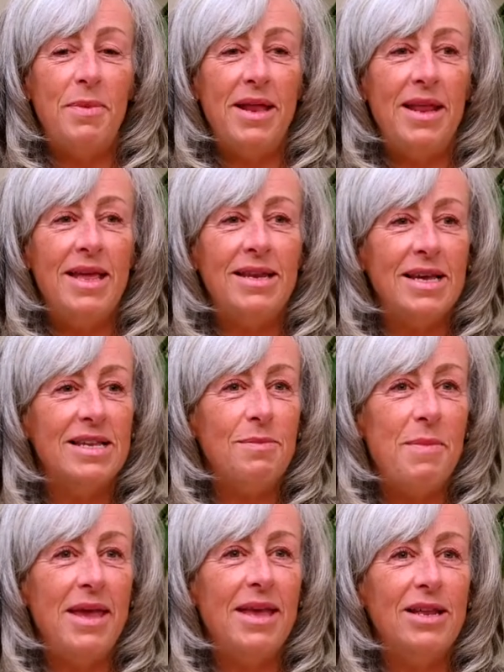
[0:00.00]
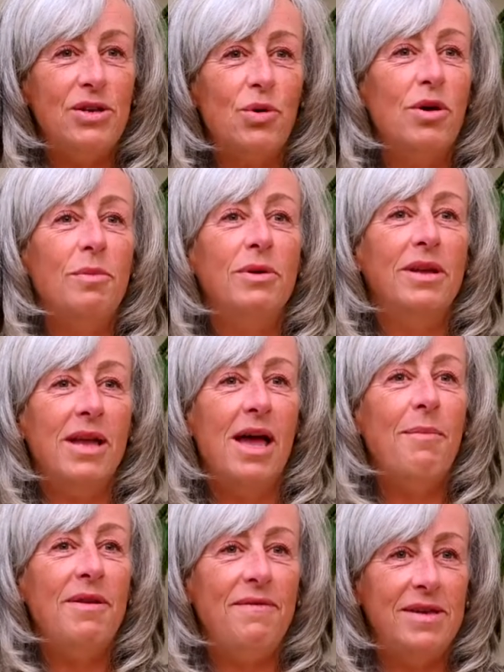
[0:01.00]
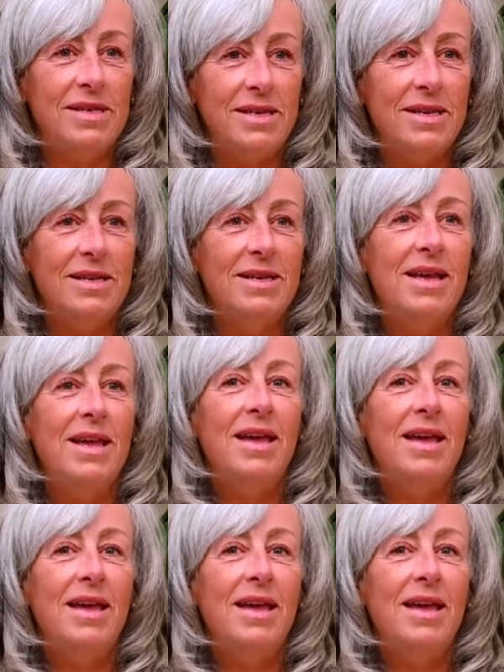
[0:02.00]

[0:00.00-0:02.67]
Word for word: but it does make it enjoyable to come and visit.